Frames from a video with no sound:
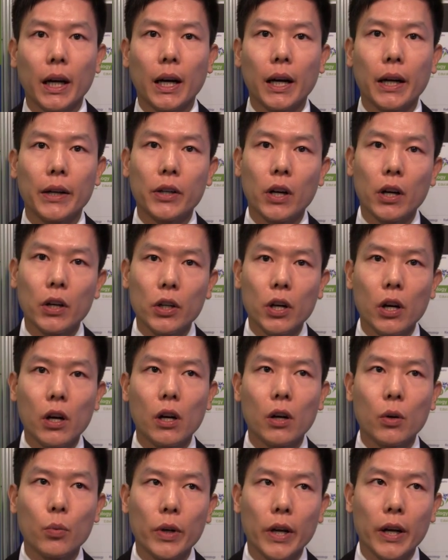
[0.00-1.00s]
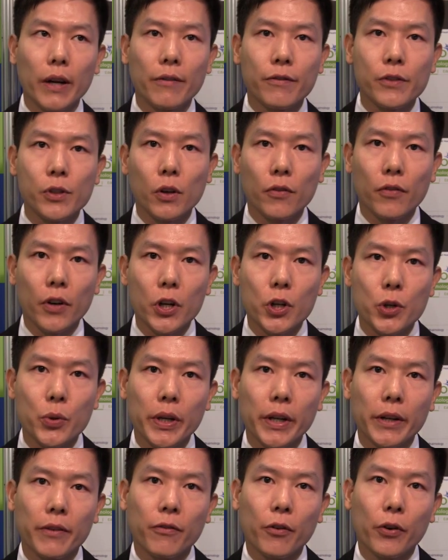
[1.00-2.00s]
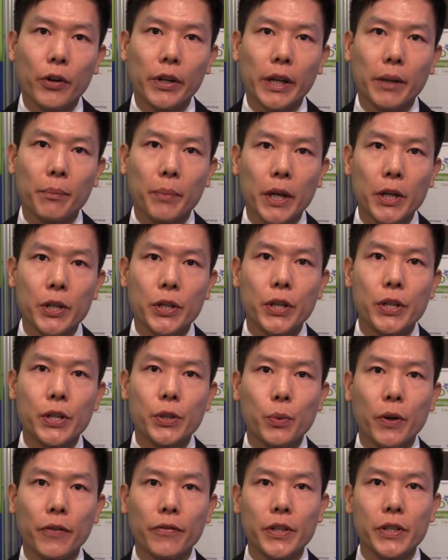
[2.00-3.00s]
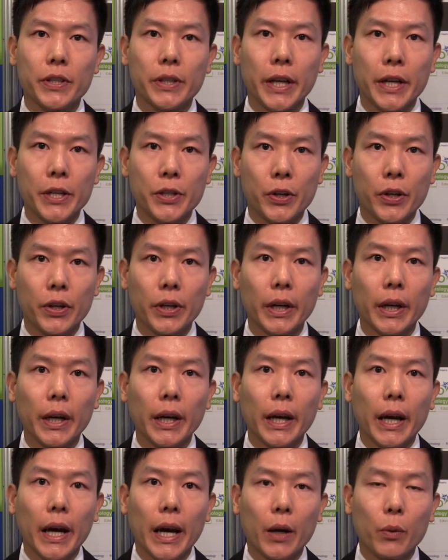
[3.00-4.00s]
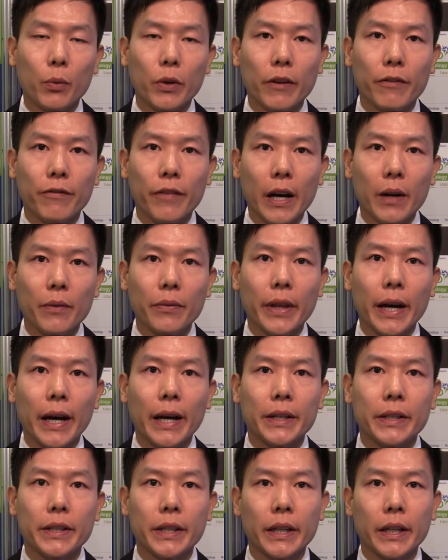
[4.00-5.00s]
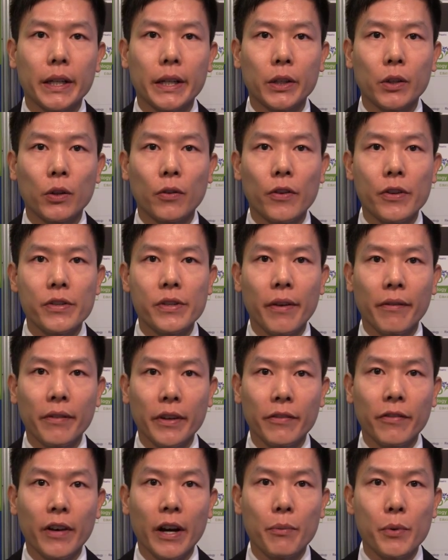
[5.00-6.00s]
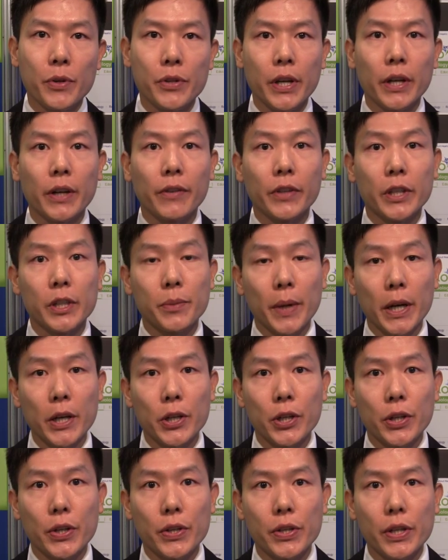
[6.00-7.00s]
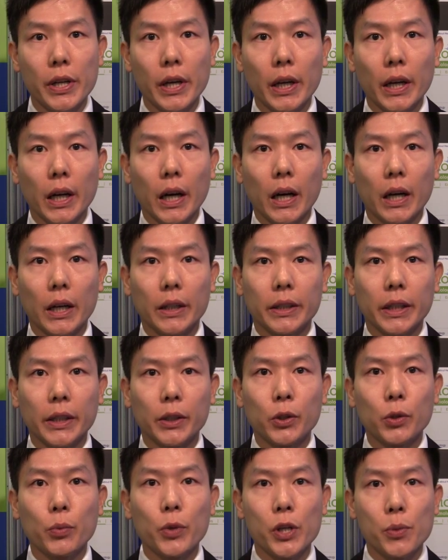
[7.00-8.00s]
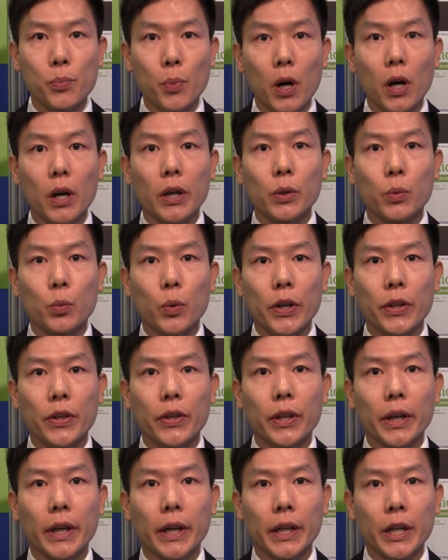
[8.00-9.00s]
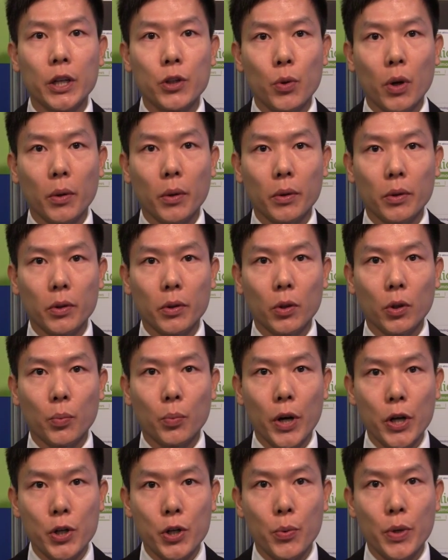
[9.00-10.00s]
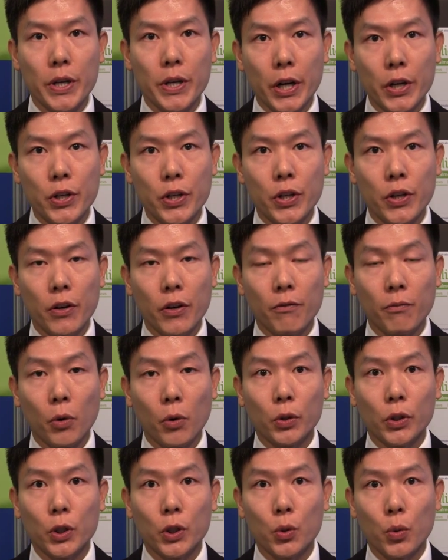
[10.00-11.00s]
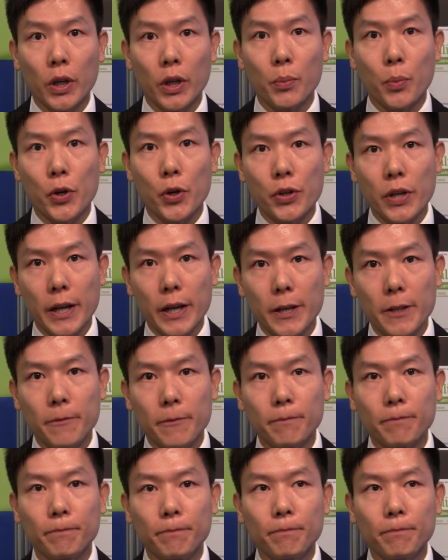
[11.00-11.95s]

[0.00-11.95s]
Uh, in Hong Kong, we have so far treated 48 patients with this laser, and we have found that uh, in over 75% of these patients, uh, they do respond with neutral intraocular pressure reduction of more than 20%.